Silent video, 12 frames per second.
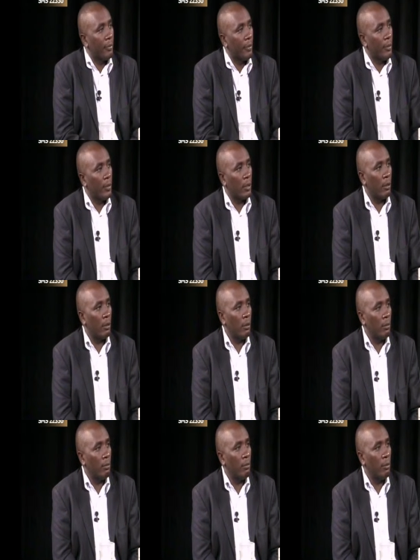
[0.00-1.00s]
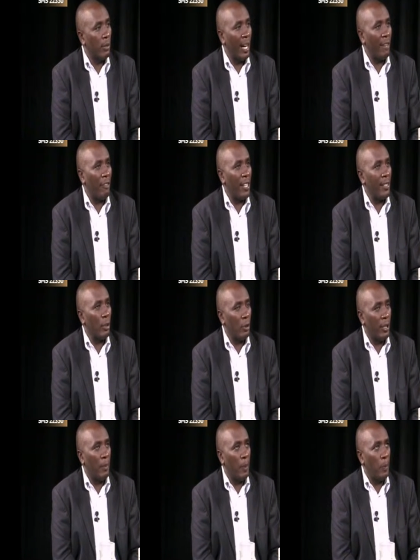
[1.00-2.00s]
So we're advising
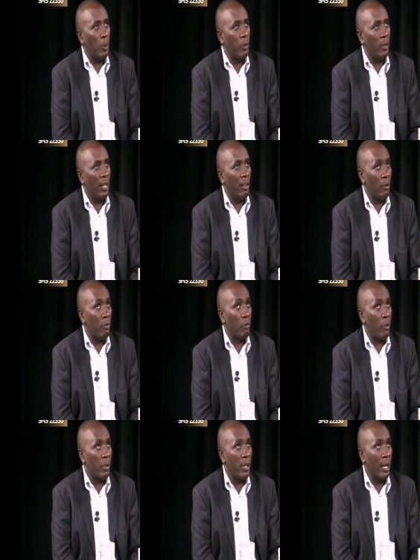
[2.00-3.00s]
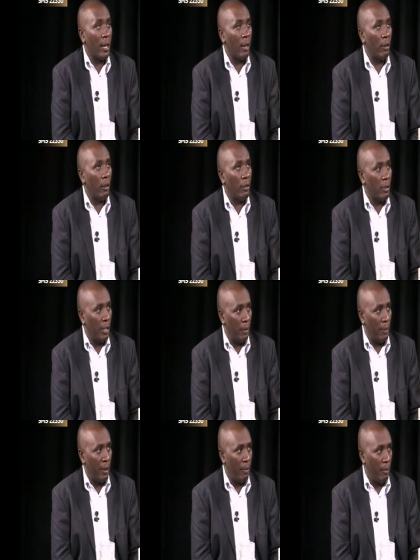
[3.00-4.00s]
older people to take those foods that are going to
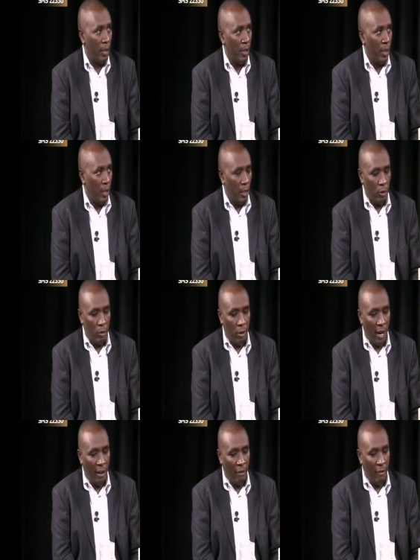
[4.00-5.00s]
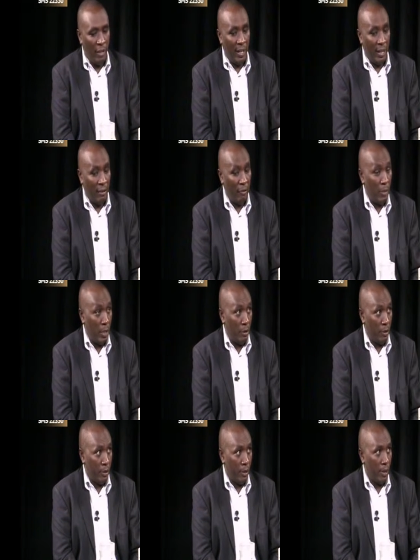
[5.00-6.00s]
help them to have enough
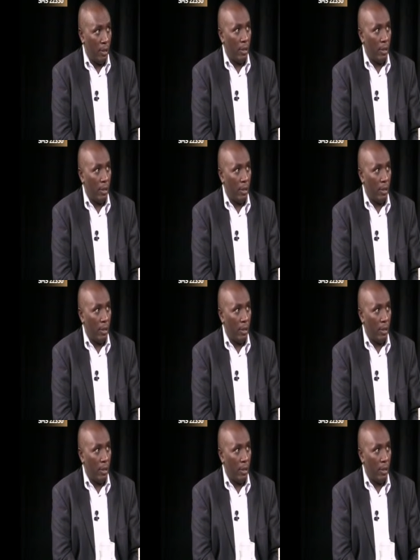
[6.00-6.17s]
minerals.